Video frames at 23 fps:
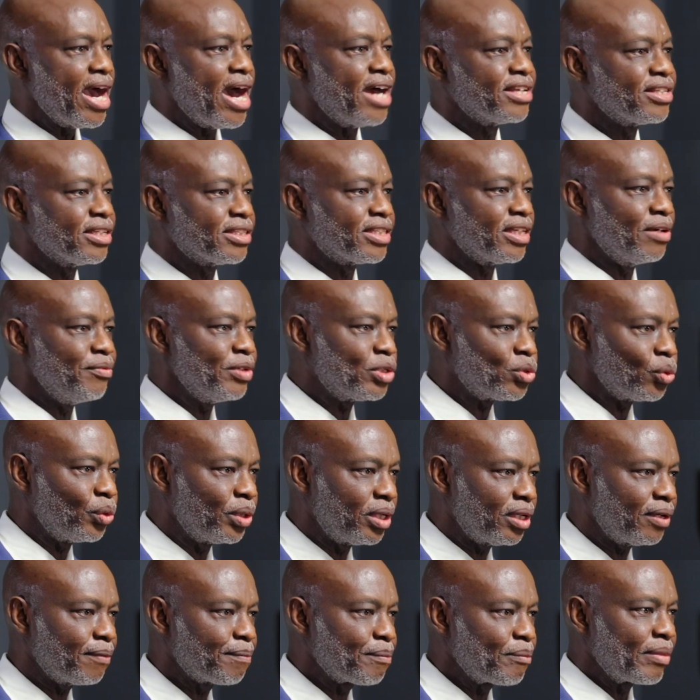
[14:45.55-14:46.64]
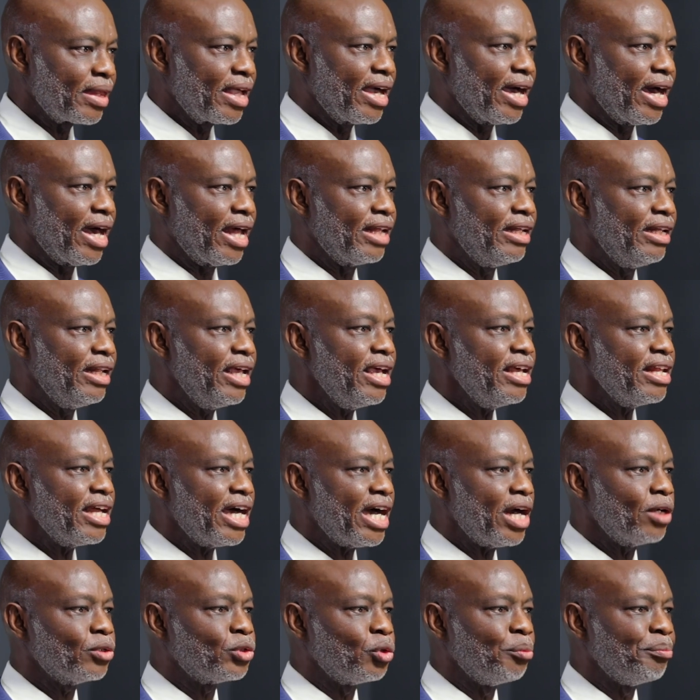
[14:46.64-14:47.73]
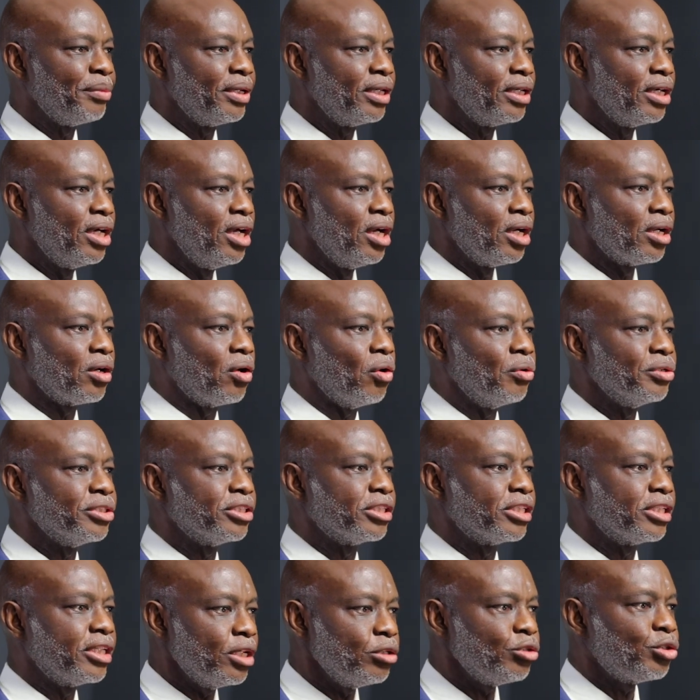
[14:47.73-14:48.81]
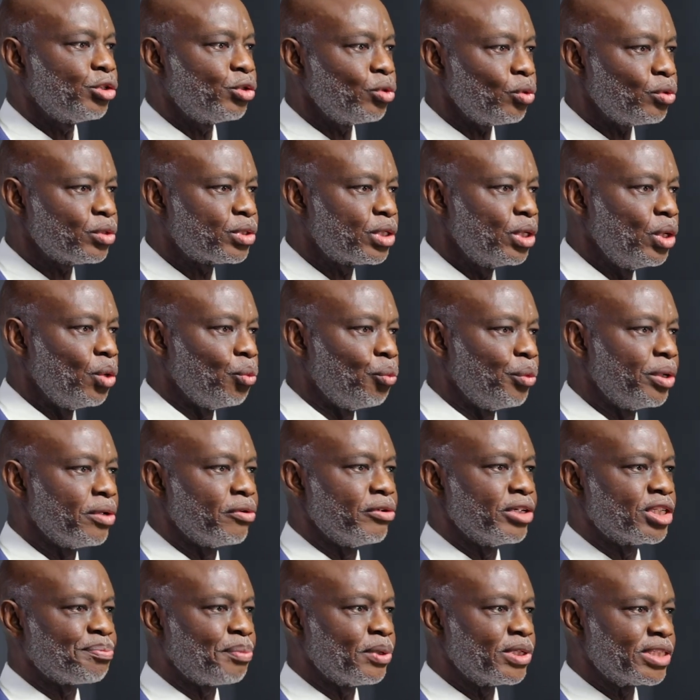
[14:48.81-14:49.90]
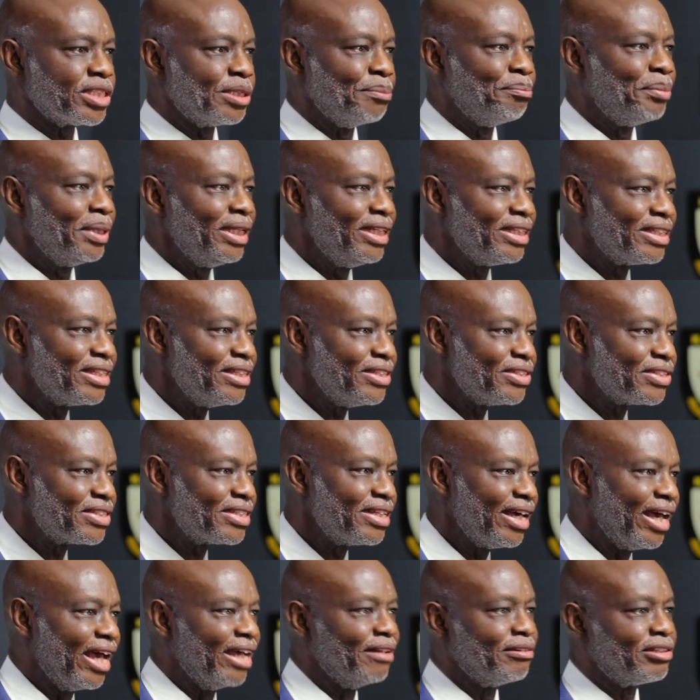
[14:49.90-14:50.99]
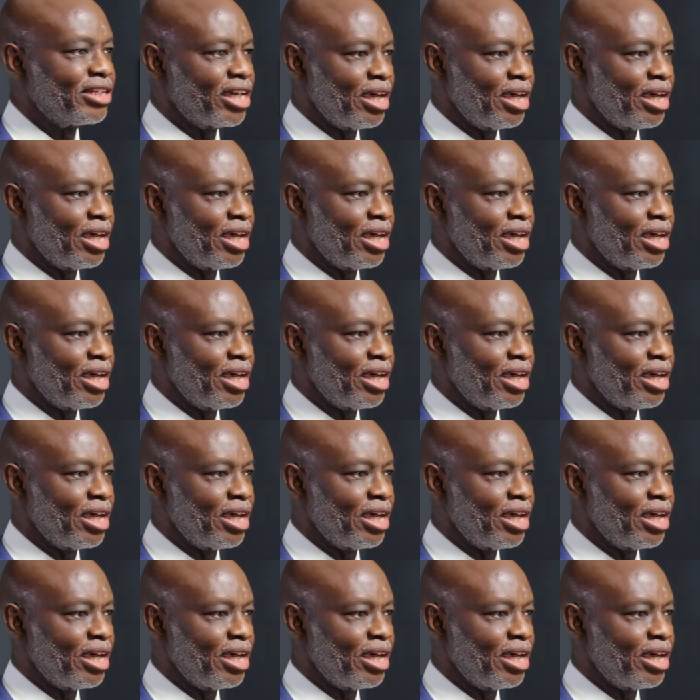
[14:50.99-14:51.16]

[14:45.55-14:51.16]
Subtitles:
As a service owner, I learned how to be conscientious with responsibilities and